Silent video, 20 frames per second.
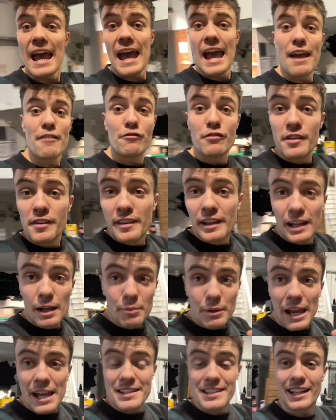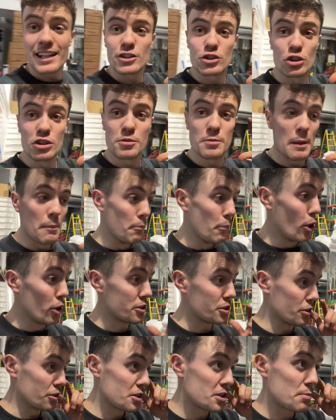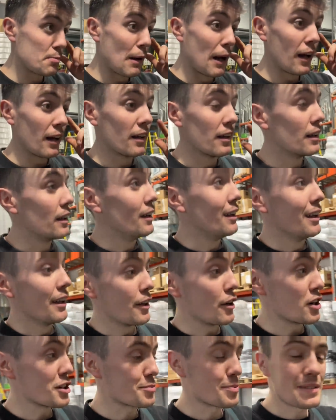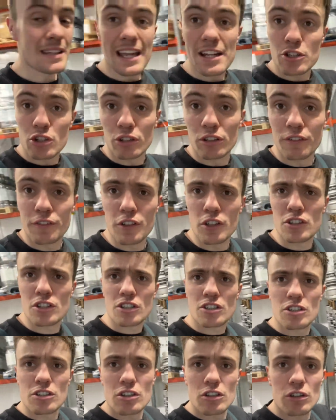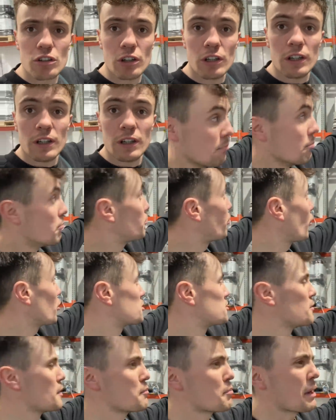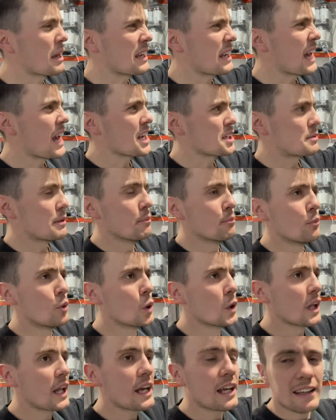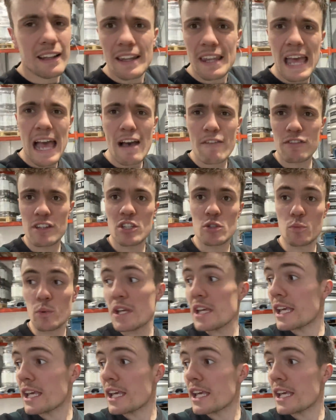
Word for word: Everything I'm getting is going to be in bottles, but there is potential in the future to do possibly big kegs, but more likely they have these wee